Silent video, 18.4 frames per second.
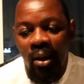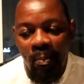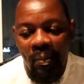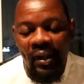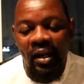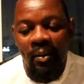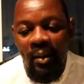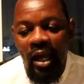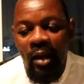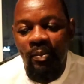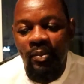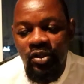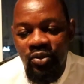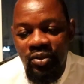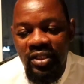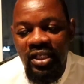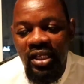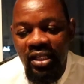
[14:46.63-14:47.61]
But I'm happy
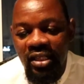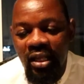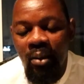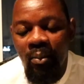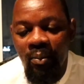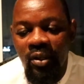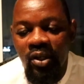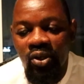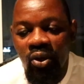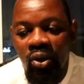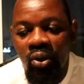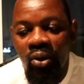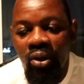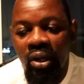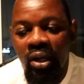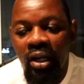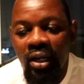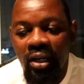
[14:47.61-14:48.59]
to see them, you
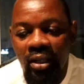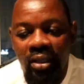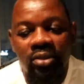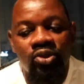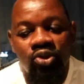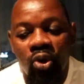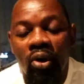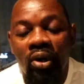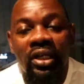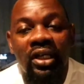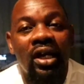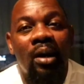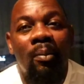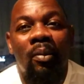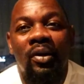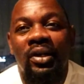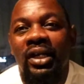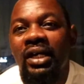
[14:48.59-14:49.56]
know, talking
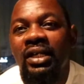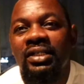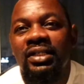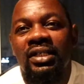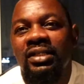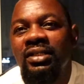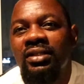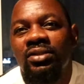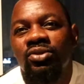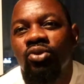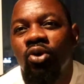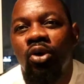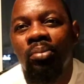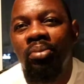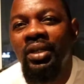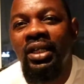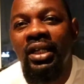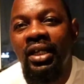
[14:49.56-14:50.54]
about ancestors
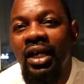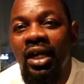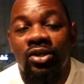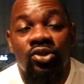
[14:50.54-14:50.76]
openly.